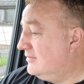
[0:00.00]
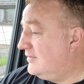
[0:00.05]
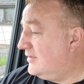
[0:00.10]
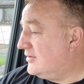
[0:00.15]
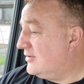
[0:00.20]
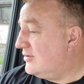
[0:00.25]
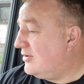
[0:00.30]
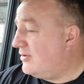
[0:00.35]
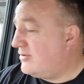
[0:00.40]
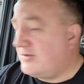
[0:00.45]
We've
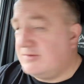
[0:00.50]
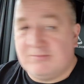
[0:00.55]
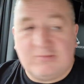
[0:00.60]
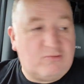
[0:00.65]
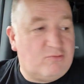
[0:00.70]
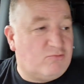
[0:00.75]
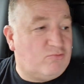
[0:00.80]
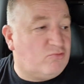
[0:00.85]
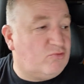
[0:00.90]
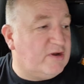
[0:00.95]
had nothing
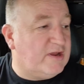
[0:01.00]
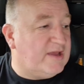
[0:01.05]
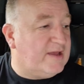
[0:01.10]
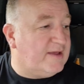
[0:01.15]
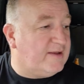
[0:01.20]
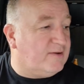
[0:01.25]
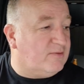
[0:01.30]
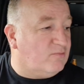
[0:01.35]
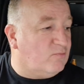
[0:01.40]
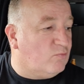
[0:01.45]
but
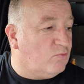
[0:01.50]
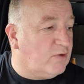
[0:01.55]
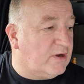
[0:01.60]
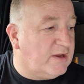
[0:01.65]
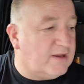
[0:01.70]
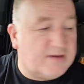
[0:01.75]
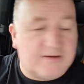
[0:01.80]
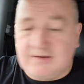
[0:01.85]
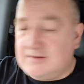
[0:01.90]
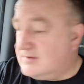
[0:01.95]
rain and
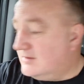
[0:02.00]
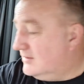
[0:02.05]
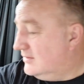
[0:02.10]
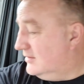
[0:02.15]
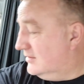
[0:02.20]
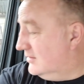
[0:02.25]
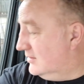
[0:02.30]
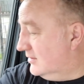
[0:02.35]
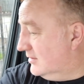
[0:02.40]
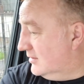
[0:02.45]
wind
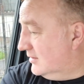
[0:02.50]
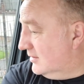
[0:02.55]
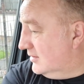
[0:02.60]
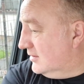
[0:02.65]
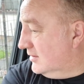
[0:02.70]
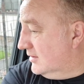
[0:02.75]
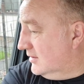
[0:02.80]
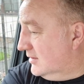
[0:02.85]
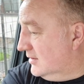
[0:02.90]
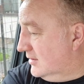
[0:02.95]
and
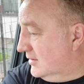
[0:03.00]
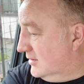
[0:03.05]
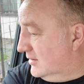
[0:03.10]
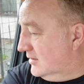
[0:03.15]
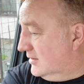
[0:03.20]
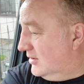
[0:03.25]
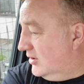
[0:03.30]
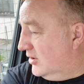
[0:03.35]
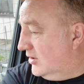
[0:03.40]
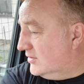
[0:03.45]

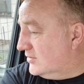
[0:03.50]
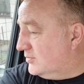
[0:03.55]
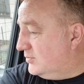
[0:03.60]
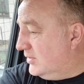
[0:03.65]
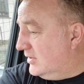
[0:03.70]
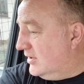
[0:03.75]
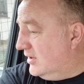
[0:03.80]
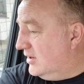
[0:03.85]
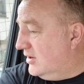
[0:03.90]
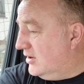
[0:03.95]
oh, it's
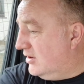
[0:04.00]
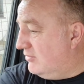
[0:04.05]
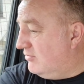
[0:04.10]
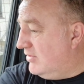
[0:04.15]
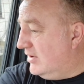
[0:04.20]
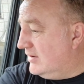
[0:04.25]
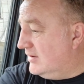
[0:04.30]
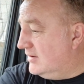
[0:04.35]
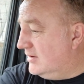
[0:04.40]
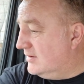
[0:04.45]
been
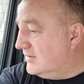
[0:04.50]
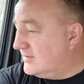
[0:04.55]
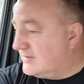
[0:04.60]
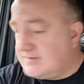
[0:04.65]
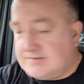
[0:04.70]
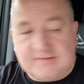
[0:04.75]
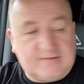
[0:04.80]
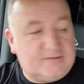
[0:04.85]
horrendous.